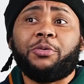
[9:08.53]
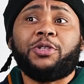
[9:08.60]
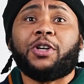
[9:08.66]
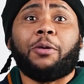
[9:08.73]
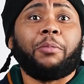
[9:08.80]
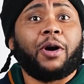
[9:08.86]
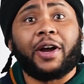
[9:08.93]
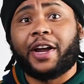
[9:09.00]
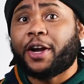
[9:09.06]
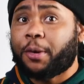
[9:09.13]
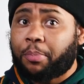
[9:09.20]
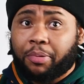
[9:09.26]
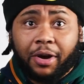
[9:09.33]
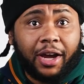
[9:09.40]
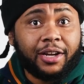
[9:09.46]
We talking about hair
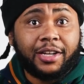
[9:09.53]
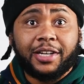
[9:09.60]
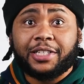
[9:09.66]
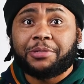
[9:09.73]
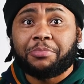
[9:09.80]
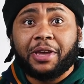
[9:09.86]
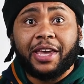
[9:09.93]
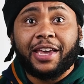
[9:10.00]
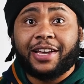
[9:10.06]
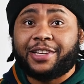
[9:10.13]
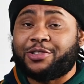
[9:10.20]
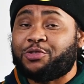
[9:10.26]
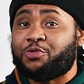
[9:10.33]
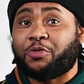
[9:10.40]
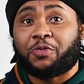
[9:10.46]
products, man,
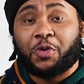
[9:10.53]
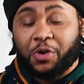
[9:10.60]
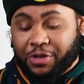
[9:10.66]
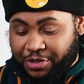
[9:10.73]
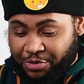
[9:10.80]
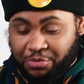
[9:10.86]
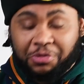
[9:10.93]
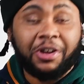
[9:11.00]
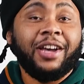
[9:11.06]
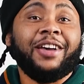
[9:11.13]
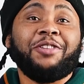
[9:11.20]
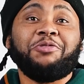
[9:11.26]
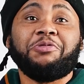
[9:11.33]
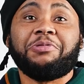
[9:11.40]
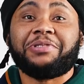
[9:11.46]
because you know
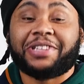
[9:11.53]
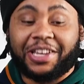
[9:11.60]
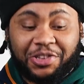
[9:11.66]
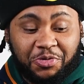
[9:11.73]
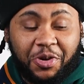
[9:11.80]
what I'm saying,